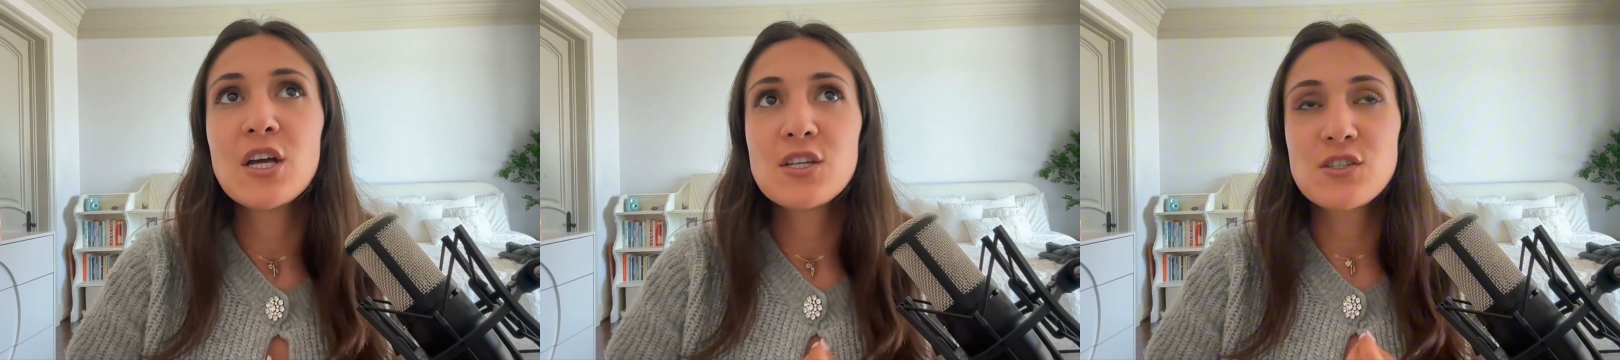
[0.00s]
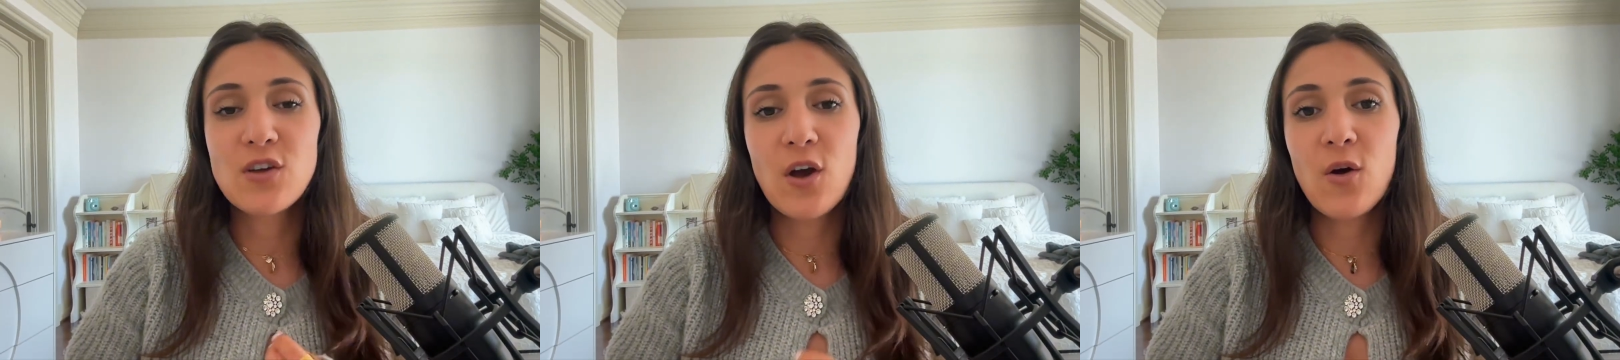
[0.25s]

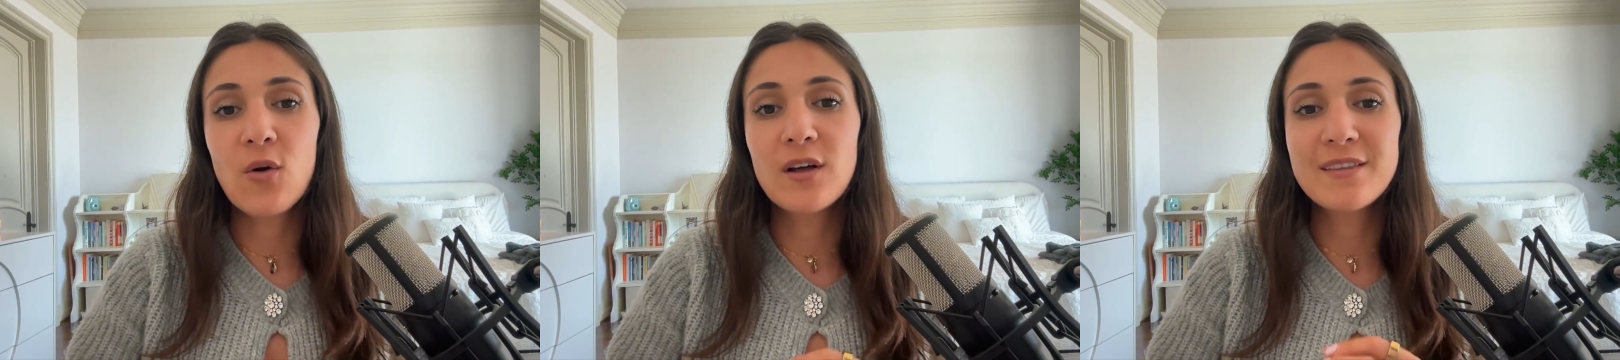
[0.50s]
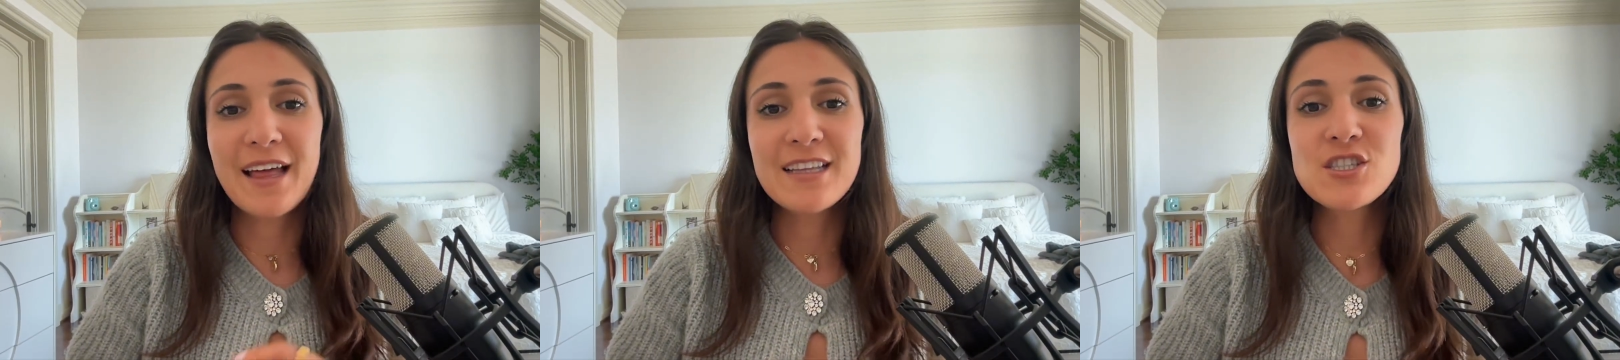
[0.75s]
So
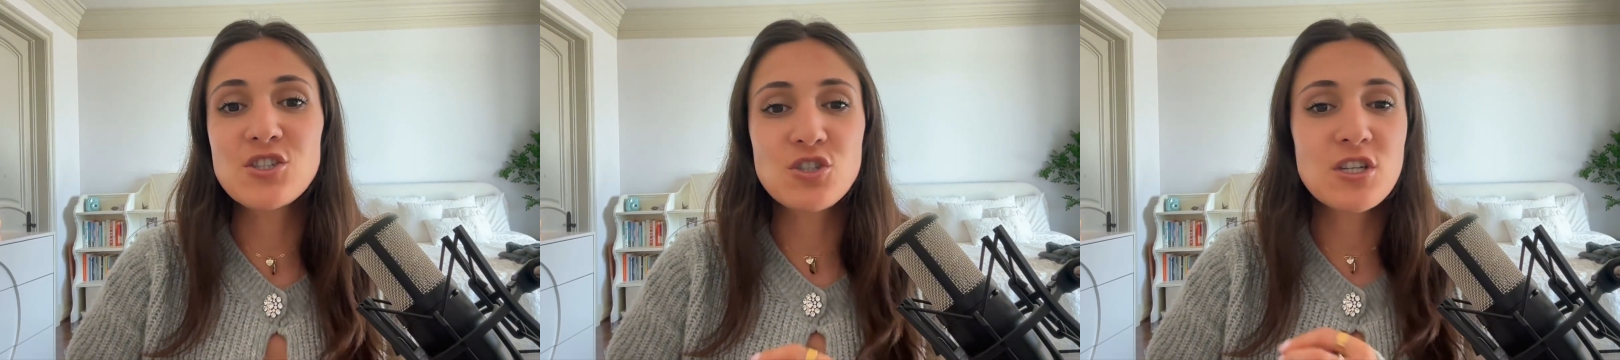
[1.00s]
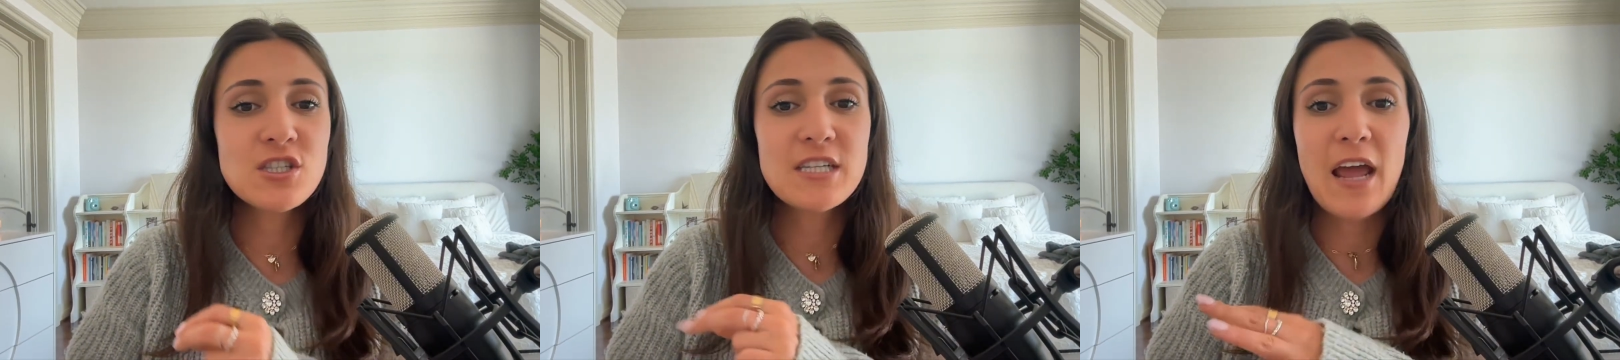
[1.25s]
let's
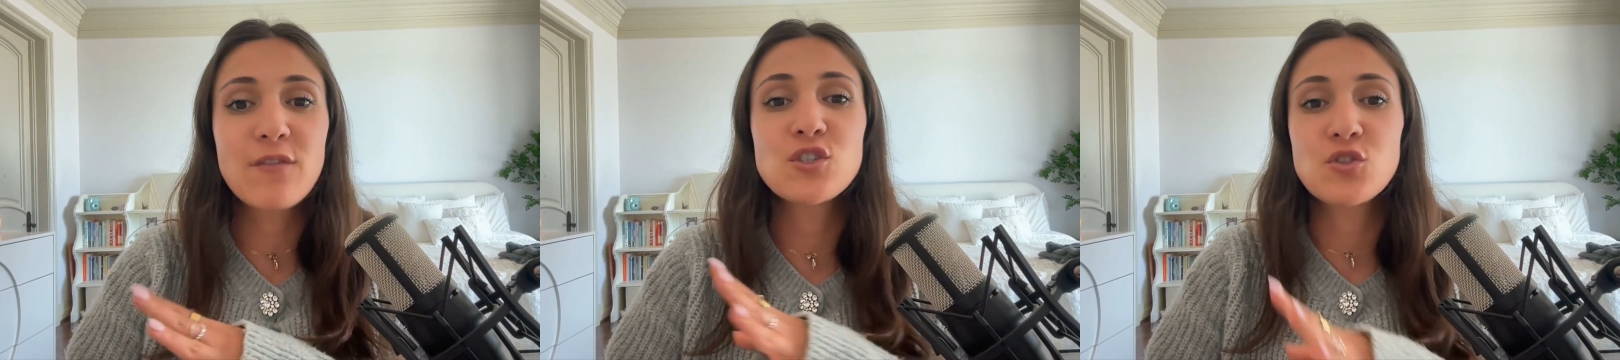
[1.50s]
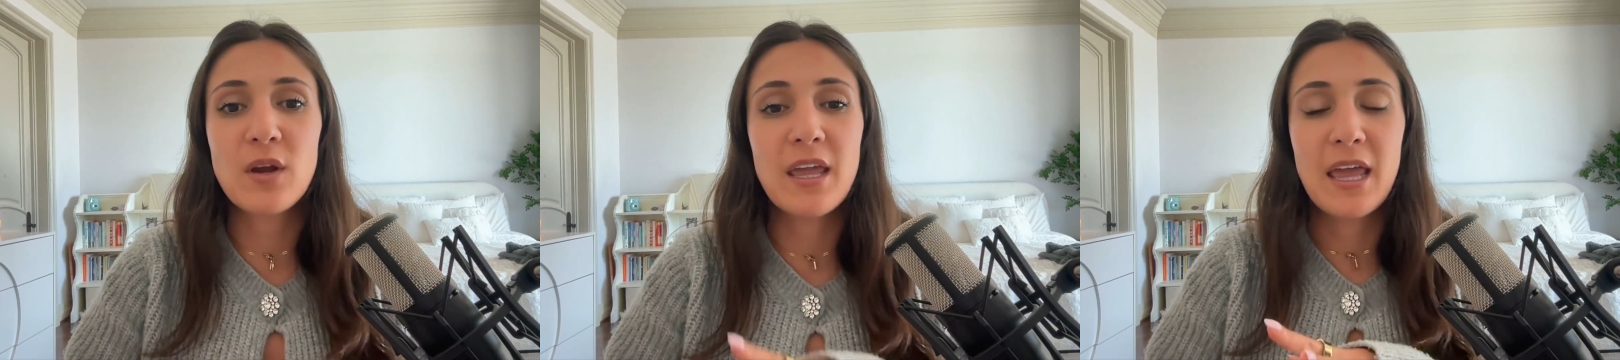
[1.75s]
just dive
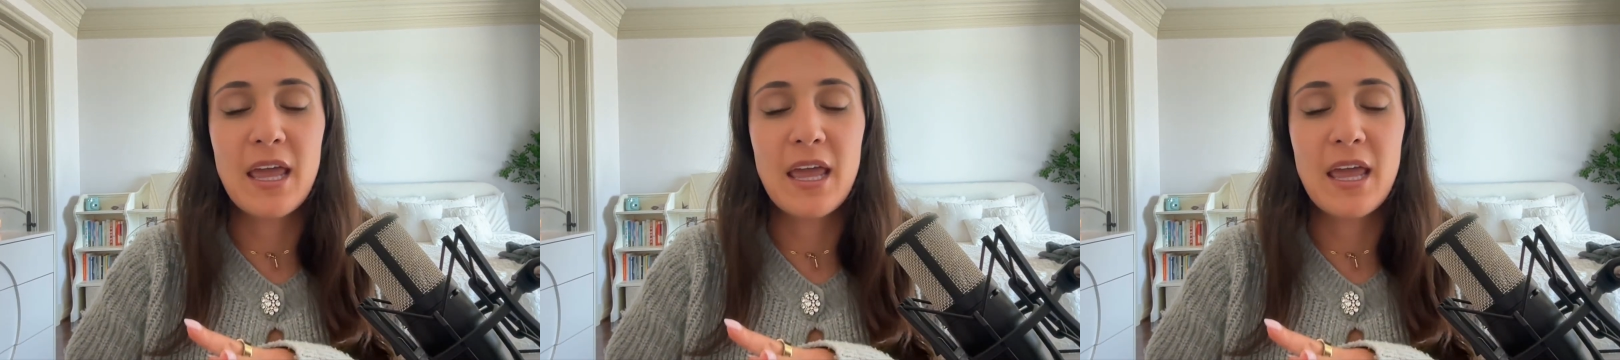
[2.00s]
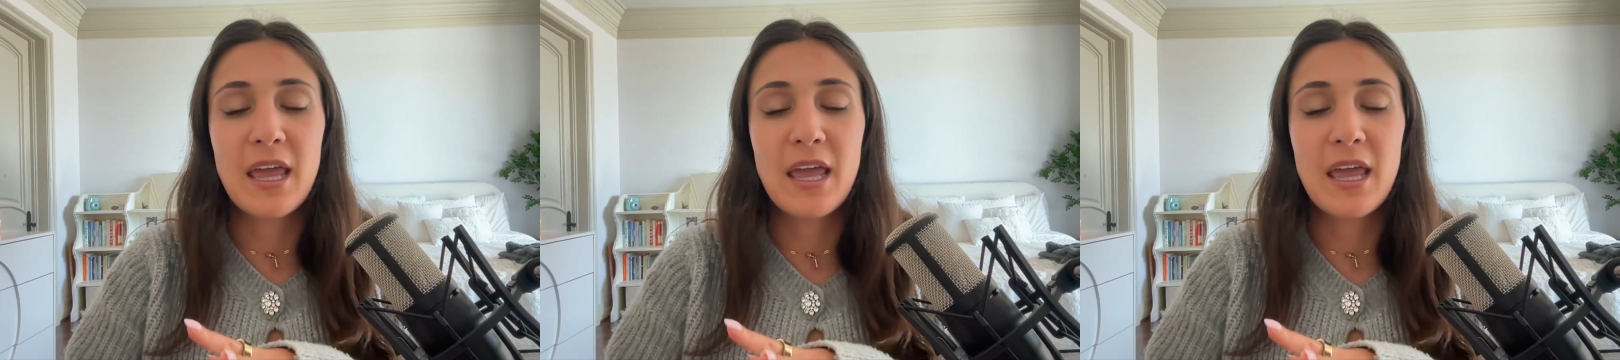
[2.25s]
straight into this.